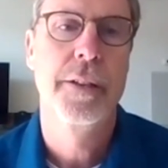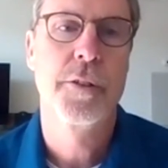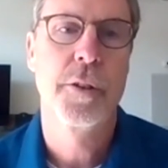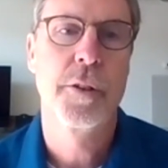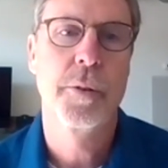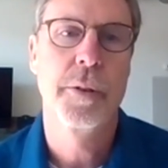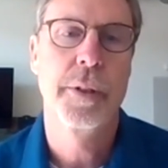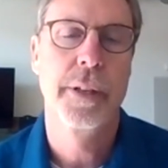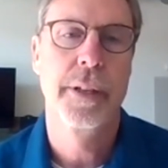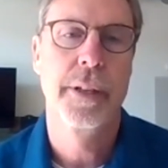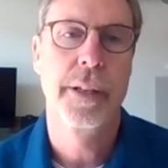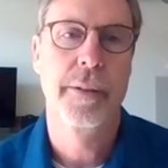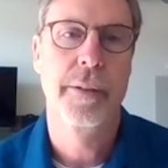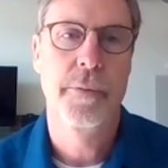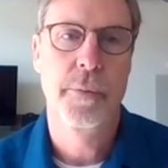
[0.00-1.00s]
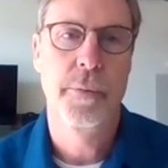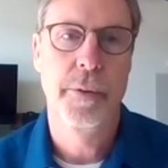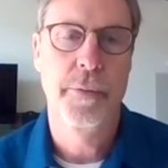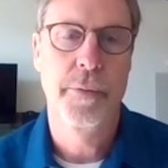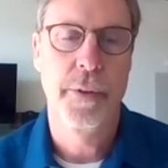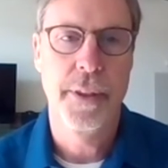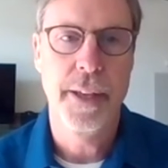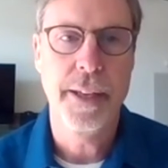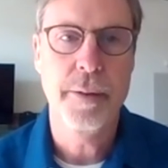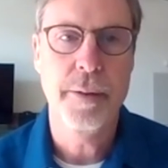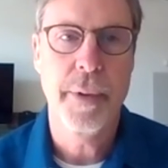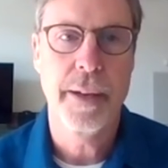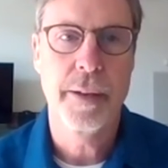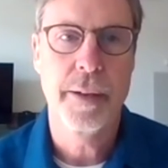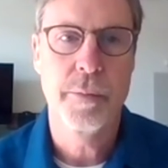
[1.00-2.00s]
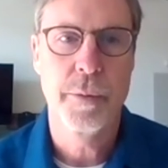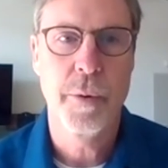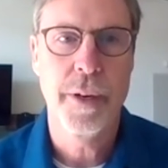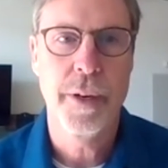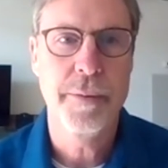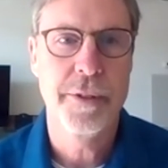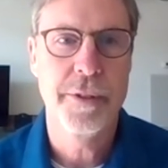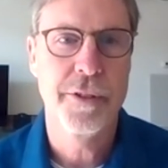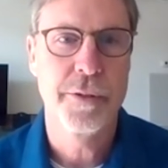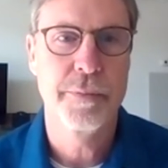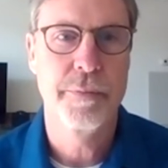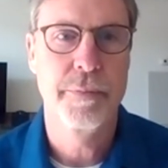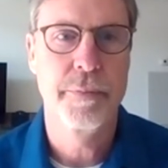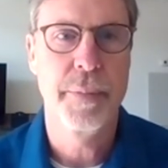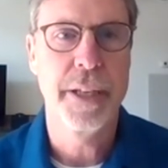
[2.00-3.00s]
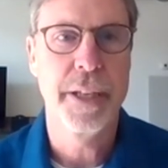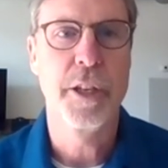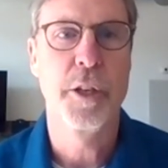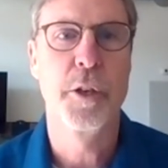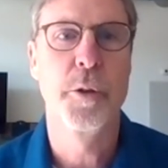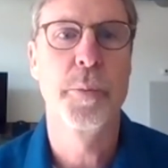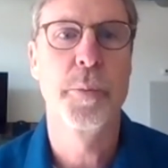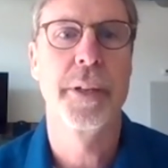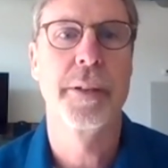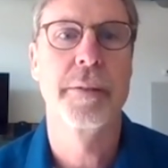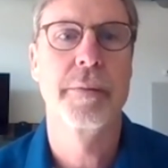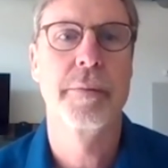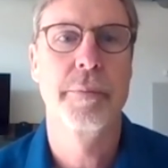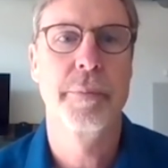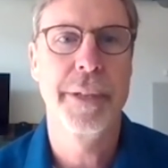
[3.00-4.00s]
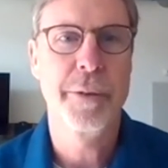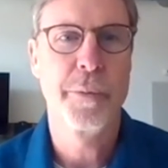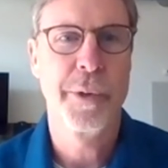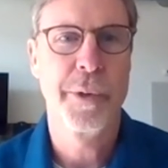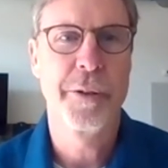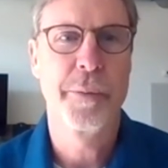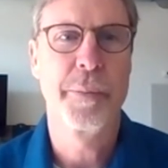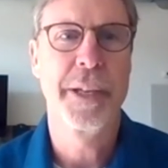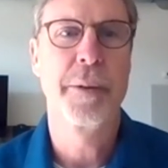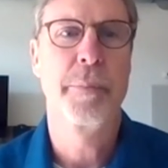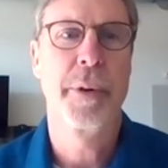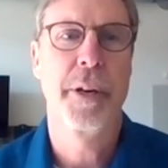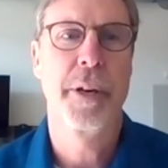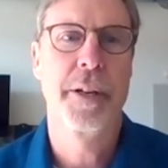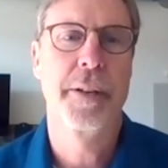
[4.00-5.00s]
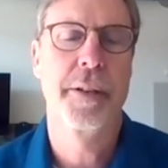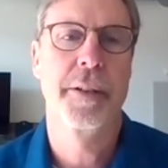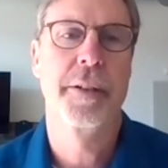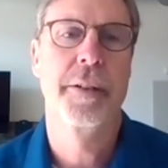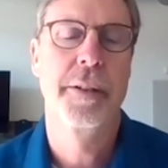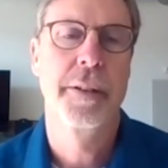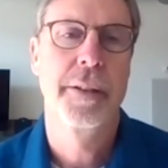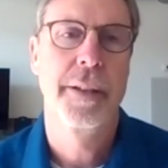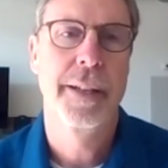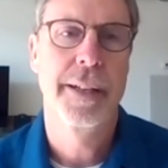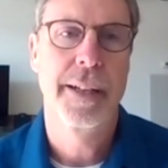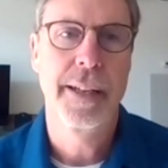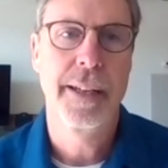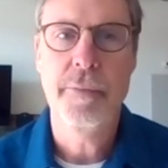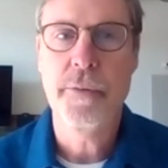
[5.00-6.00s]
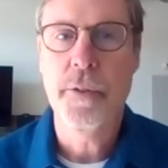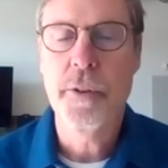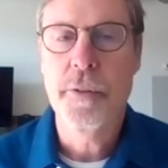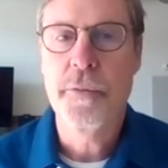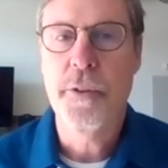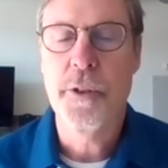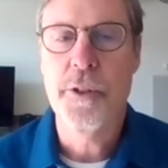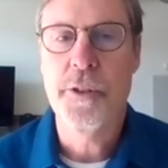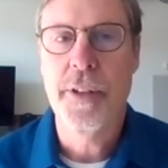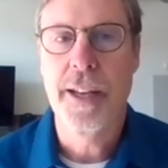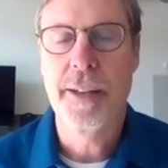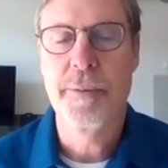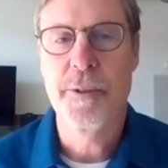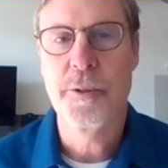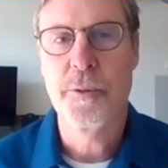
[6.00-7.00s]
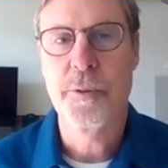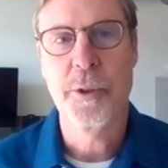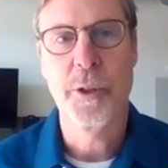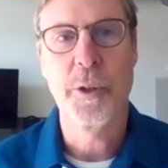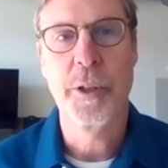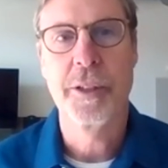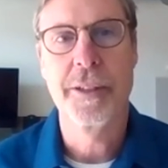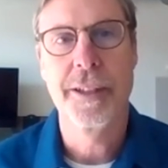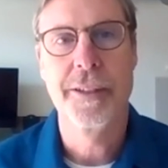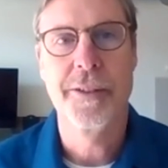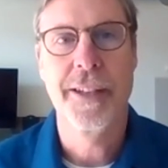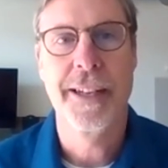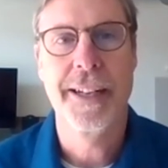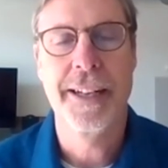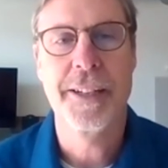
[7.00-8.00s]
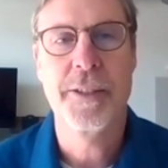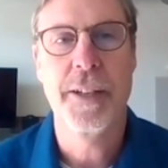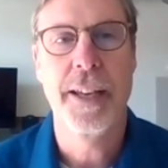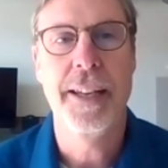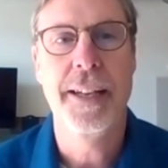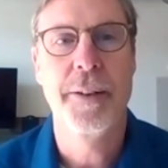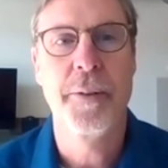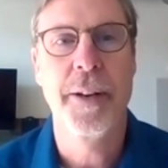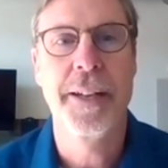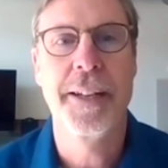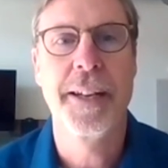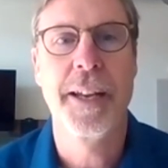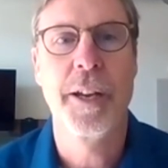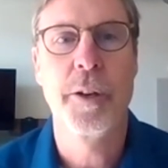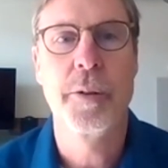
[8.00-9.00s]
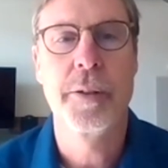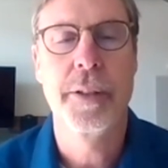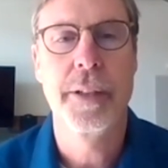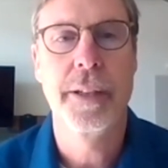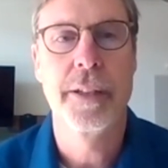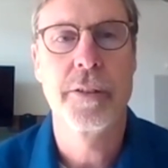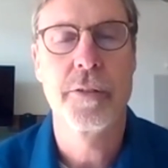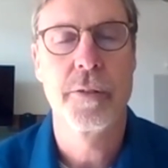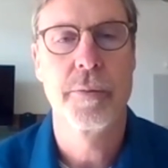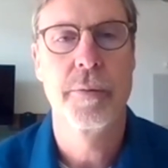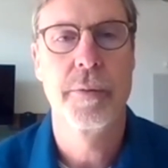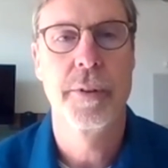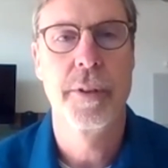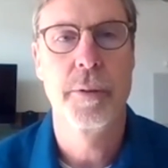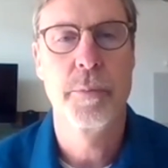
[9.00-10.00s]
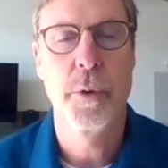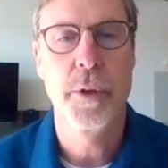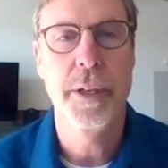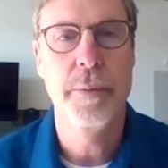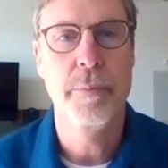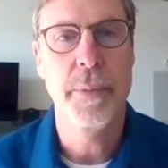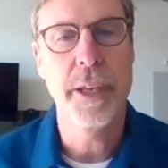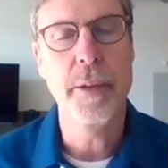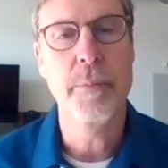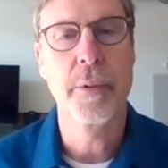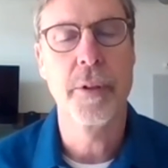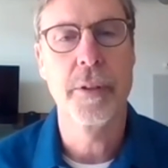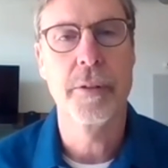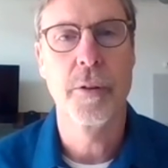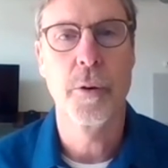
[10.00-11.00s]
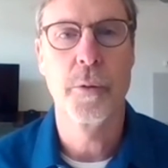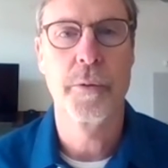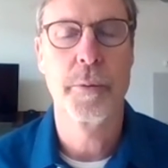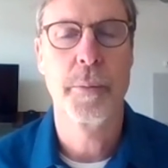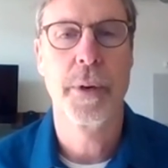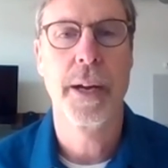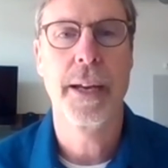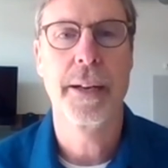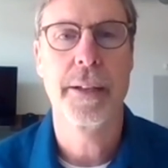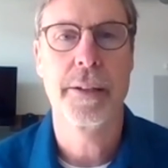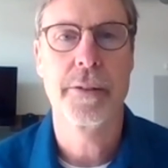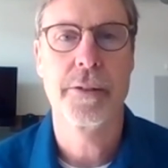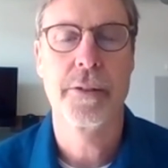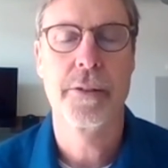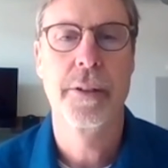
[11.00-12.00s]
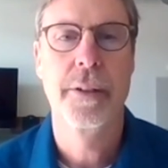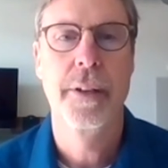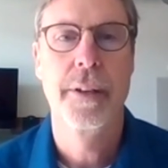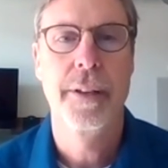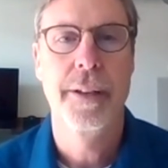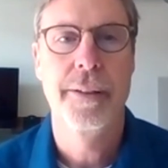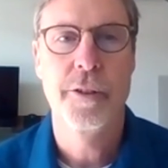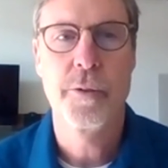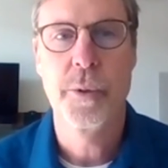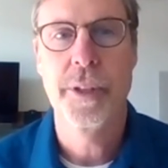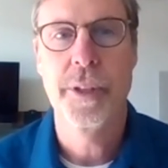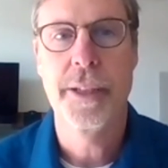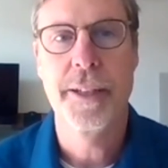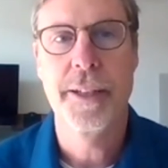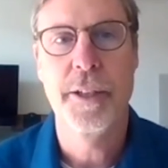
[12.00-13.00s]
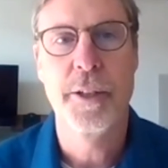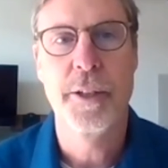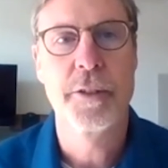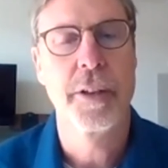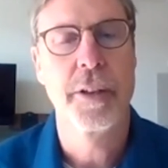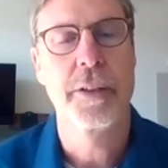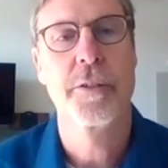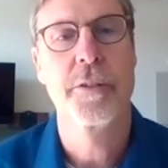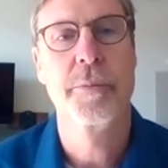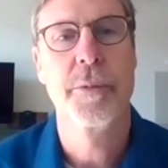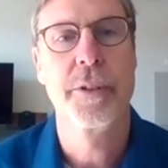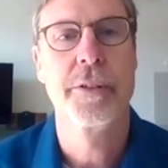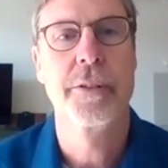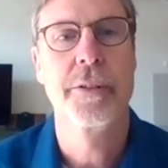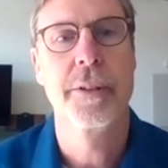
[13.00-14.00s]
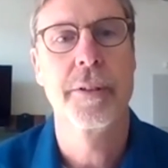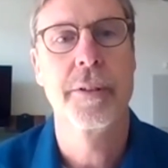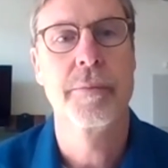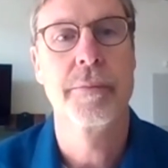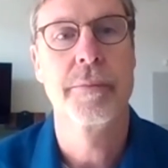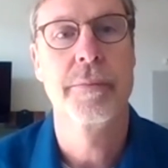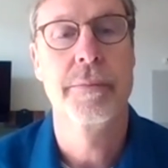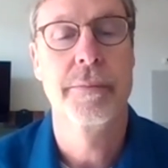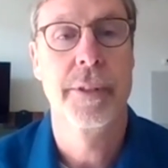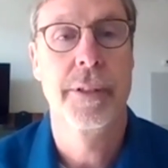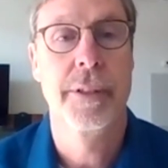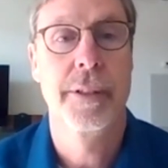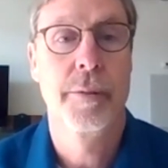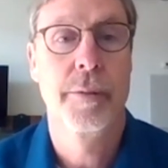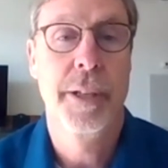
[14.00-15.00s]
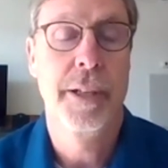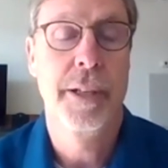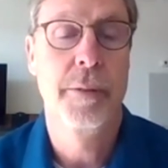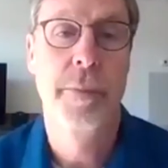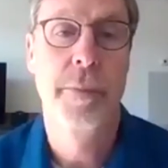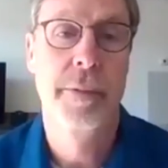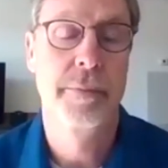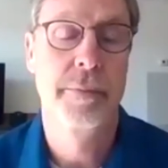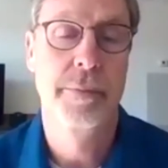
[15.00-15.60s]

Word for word: So, and if if we think about it, we want them to just be human, be real, be a partner, and kind of for the first time, this is where loyalty is getting exciting right now. It's they're putting people over products, and this really endears customers. Um, uh, to be